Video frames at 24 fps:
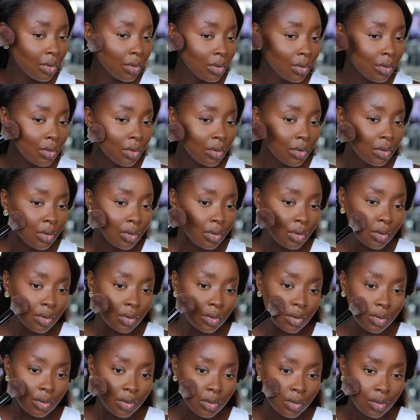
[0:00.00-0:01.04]

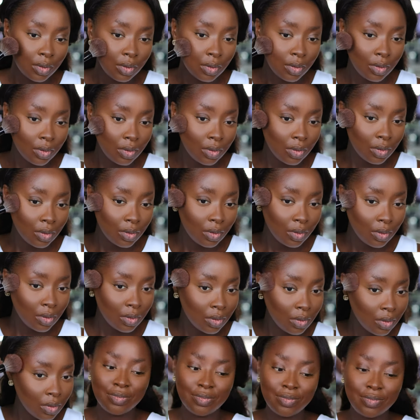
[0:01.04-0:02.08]

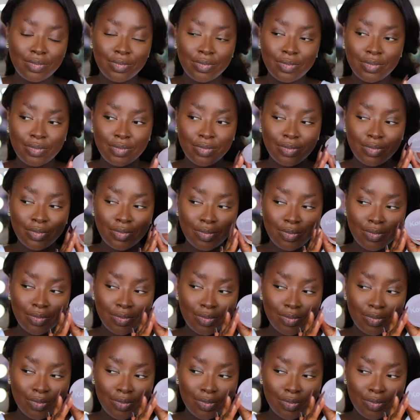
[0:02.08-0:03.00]
[no speech]